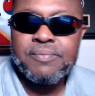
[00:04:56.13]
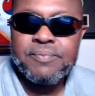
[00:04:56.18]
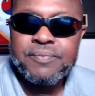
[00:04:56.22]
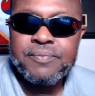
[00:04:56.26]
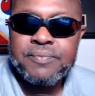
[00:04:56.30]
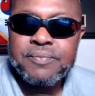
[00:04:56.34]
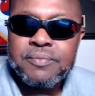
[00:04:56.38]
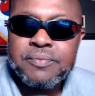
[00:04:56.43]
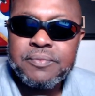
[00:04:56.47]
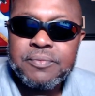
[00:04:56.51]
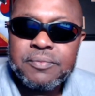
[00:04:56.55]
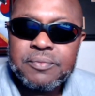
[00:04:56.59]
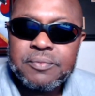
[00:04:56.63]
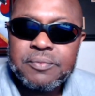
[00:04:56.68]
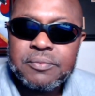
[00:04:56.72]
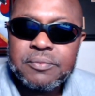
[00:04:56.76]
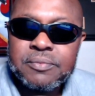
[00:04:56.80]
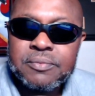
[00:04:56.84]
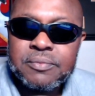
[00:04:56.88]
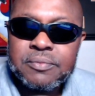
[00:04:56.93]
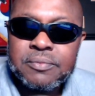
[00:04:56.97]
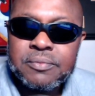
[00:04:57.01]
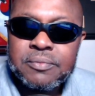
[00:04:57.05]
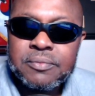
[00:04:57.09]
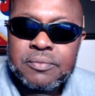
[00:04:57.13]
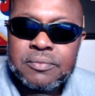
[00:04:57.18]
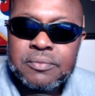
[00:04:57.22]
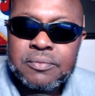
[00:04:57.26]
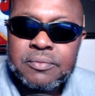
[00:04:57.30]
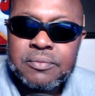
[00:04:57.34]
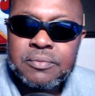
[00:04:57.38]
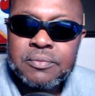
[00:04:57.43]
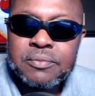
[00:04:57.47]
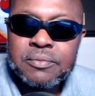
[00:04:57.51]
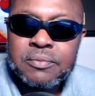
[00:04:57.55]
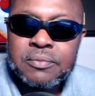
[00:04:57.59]

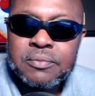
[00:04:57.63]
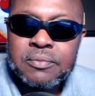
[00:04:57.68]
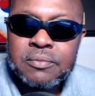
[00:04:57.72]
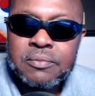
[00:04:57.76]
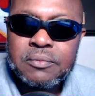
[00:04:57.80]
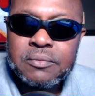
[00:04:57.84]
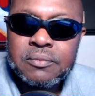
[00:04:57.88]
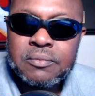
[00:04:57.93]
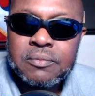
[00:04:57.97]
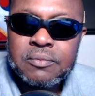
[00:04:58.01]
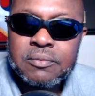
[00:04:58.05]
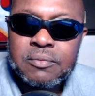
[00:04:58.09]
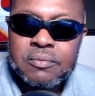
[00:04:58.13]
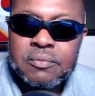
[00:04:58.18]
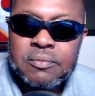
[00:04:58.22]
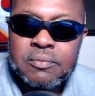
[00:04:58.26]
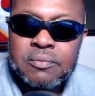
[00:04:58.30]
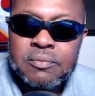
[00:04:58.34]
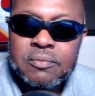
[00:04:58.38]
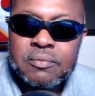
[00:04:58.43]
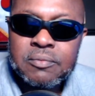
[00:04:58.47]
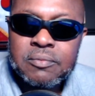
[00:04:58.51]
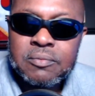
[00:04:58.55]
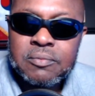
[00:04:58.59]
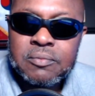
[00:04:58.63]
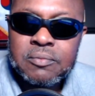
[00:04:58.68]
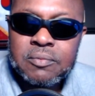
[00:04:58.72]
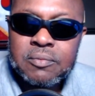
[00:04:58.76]
(silence)